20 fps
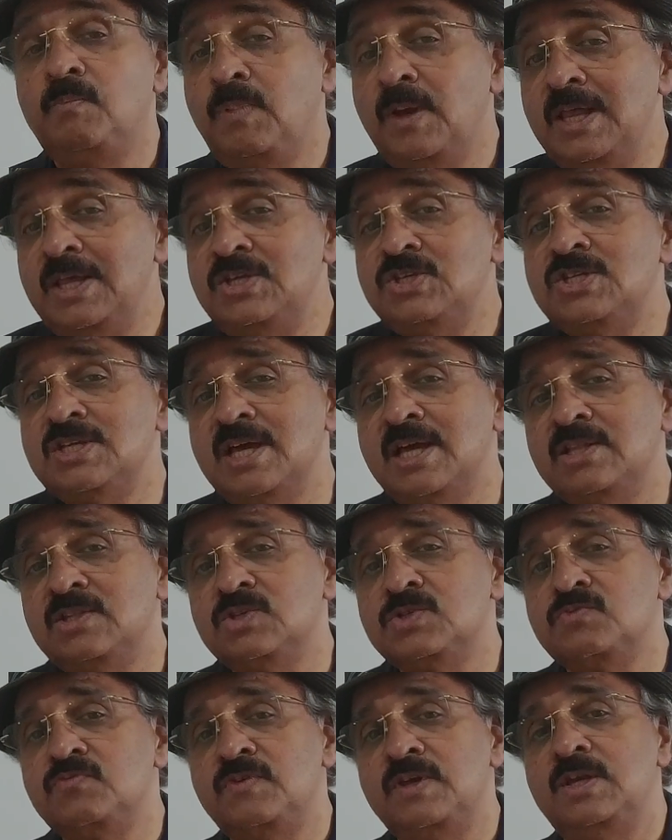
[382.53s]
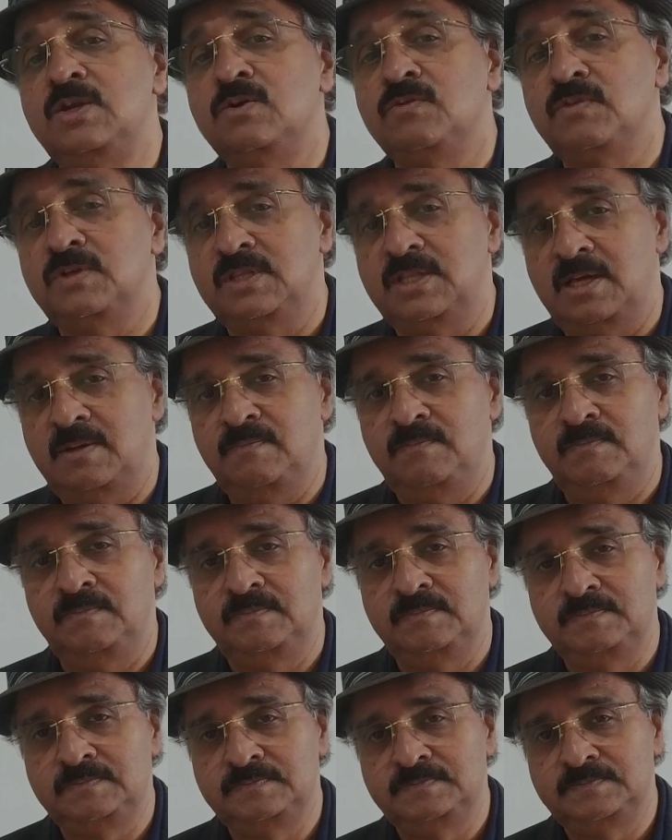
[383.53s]
Please share this video with them.
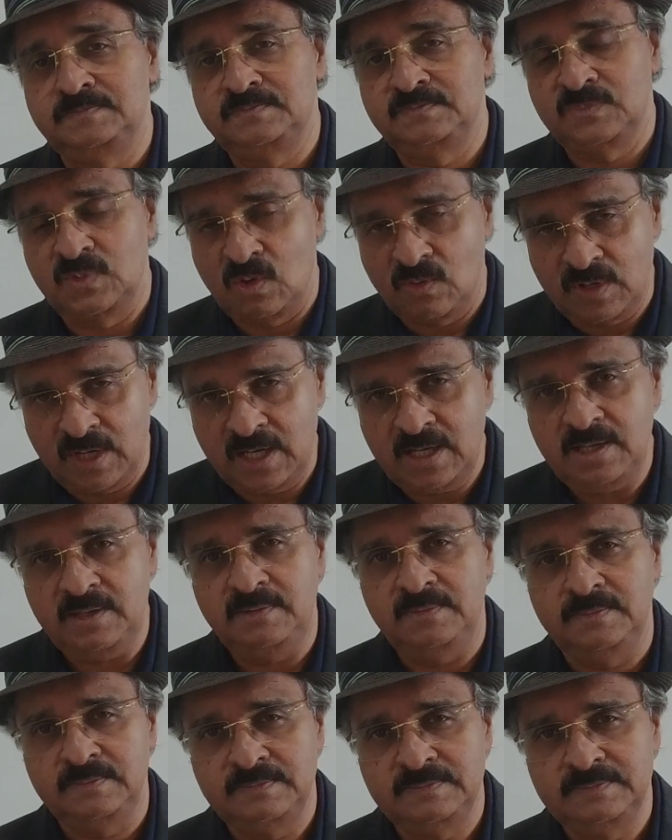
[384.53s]
Okay?